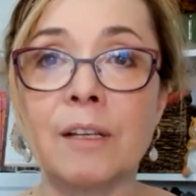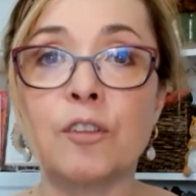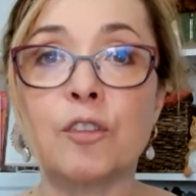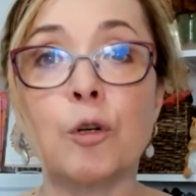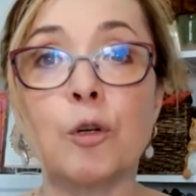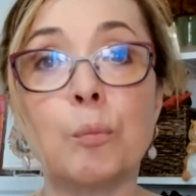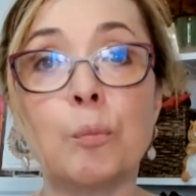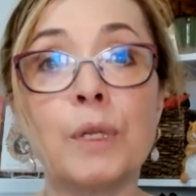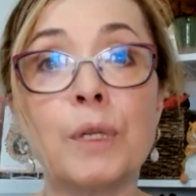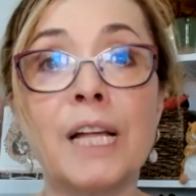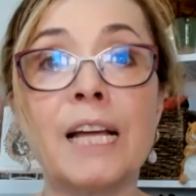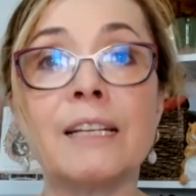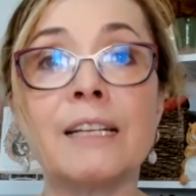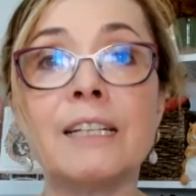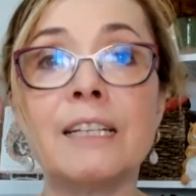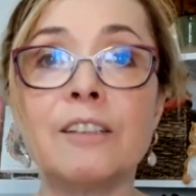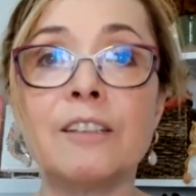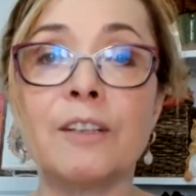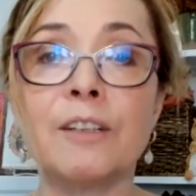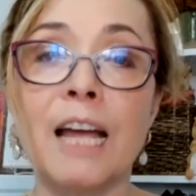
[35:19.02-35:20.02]
So yeah.
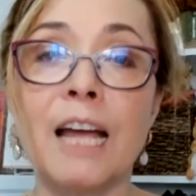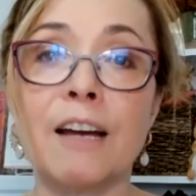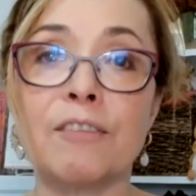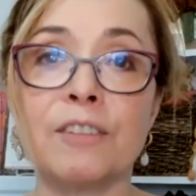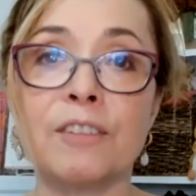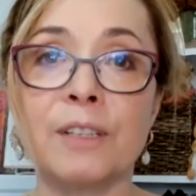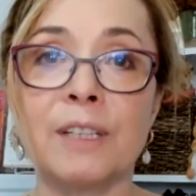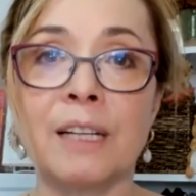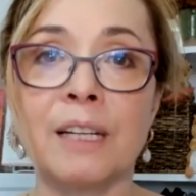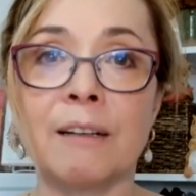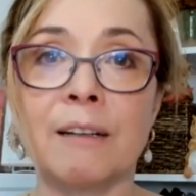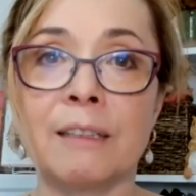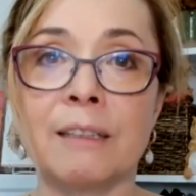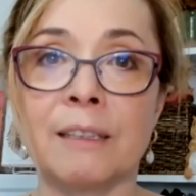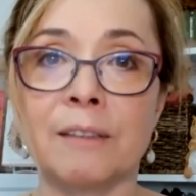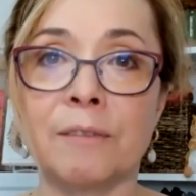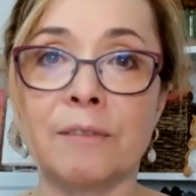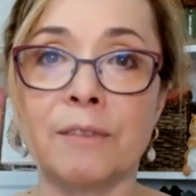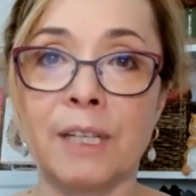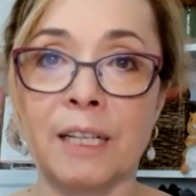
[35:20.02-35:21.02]
planning your aftercare in
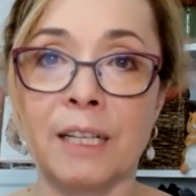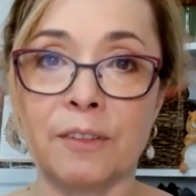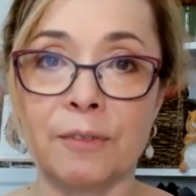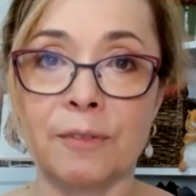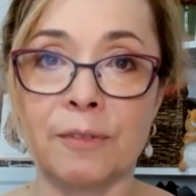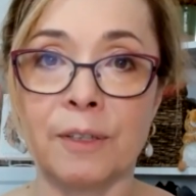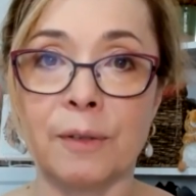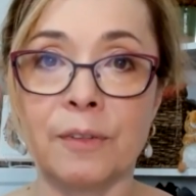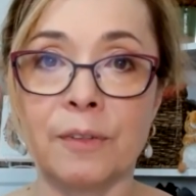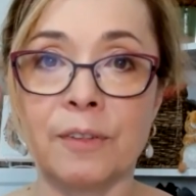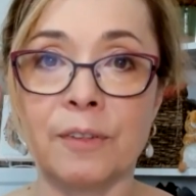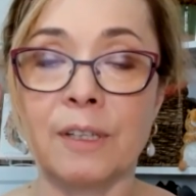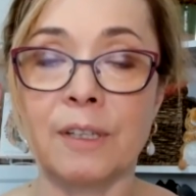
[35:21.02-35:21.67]
advance, folks.